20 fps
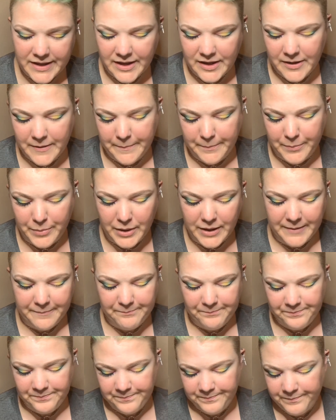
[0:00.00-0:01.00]
there, but
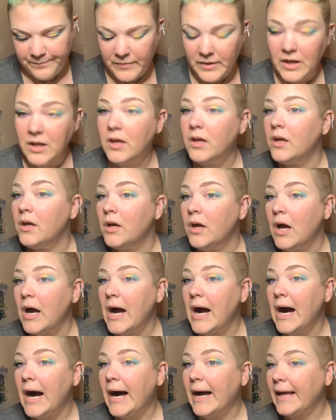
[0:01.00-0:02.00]

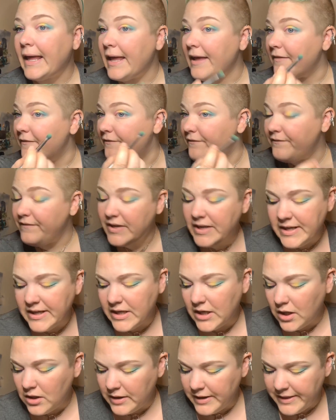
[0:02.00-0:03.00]
I can't fit
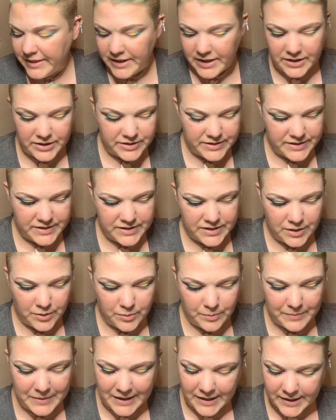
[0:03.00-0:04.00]
it all in there, so
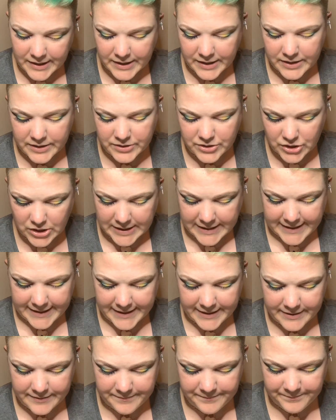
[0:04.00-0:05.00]
I'm not gonna
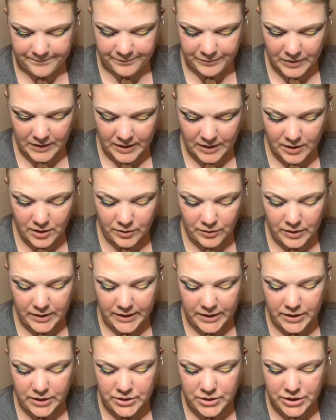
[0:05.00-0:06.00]
try. It'll
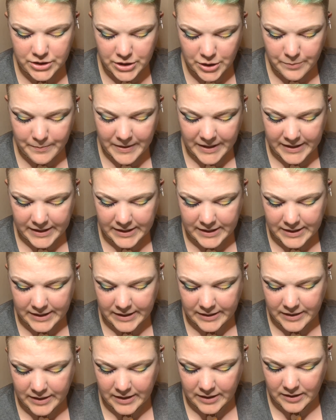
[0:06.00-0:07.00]
look too muddied,
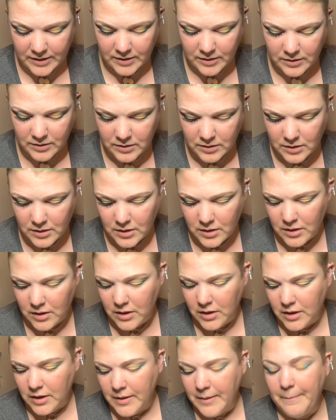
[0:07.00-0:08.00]
I think.
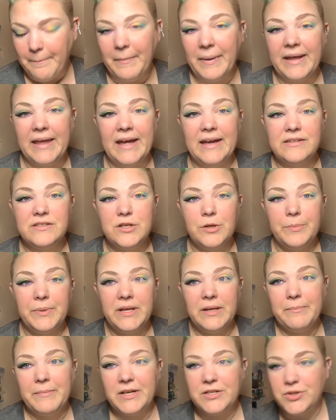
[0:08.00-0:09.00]
My cat's
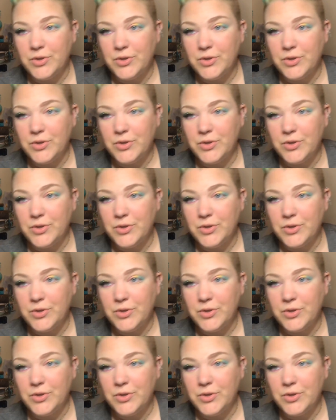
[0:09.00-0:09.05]
opening my